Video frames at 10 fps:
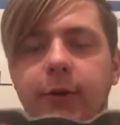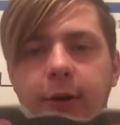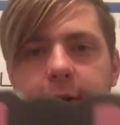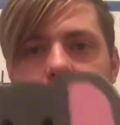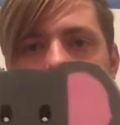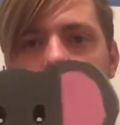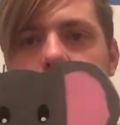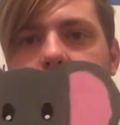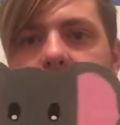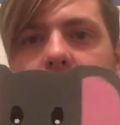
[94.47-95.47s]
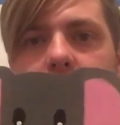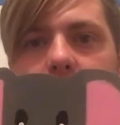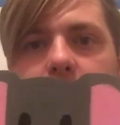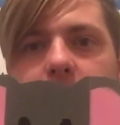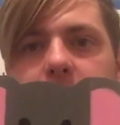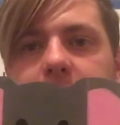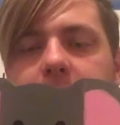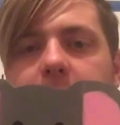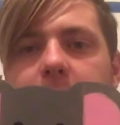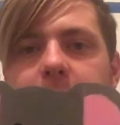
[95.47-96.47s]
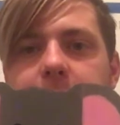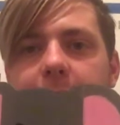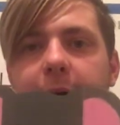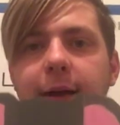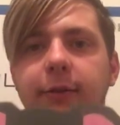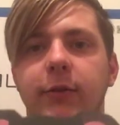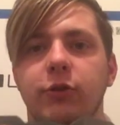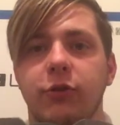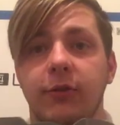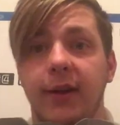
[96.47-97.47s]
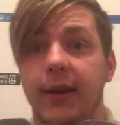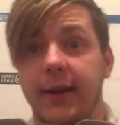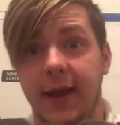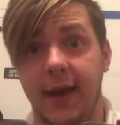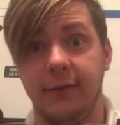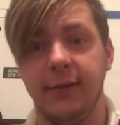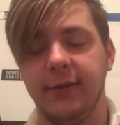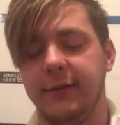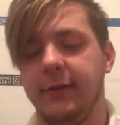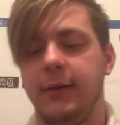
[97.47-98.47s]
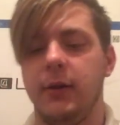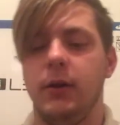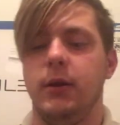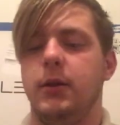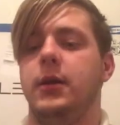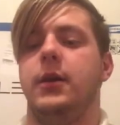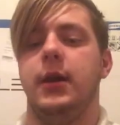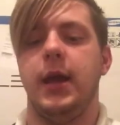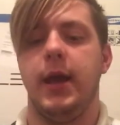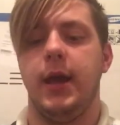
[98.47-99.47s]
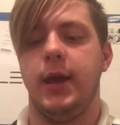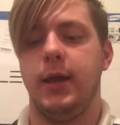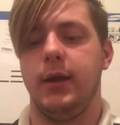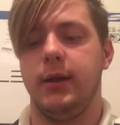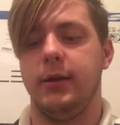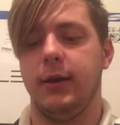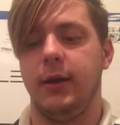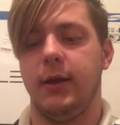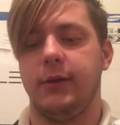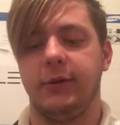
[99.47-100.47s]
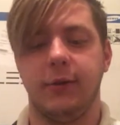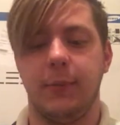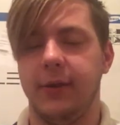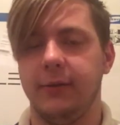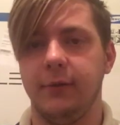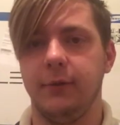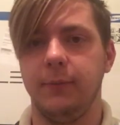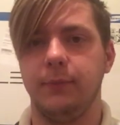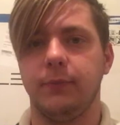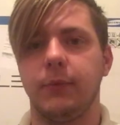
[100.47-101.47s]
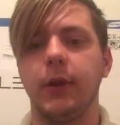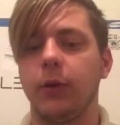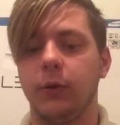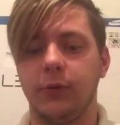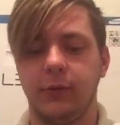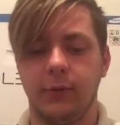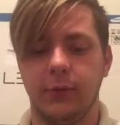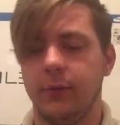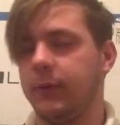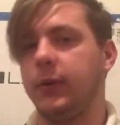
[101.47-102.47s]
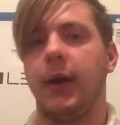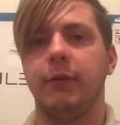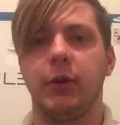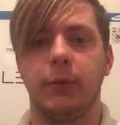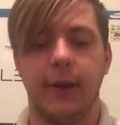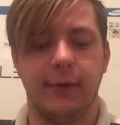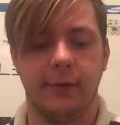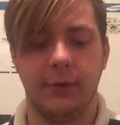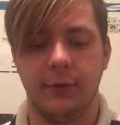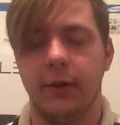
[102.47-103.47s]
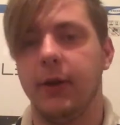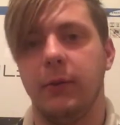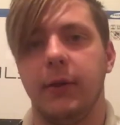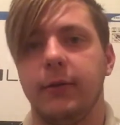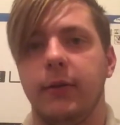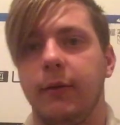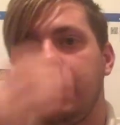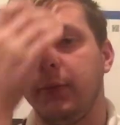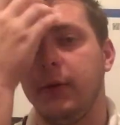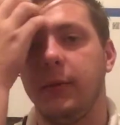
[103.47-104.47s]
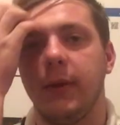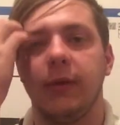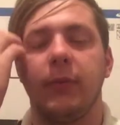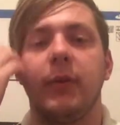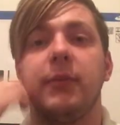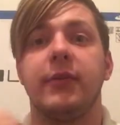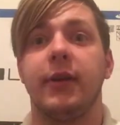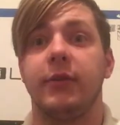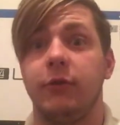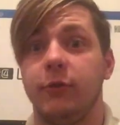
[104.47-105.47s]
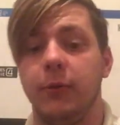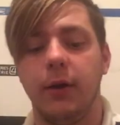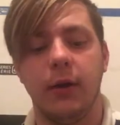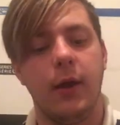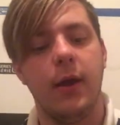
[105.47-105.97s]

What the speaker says: you can clamp them together so they stay flat, so it's just like a canvas. And I took a pencil, and of course have a good eraser so you can erase it off the wood and make as many mistakes as you want,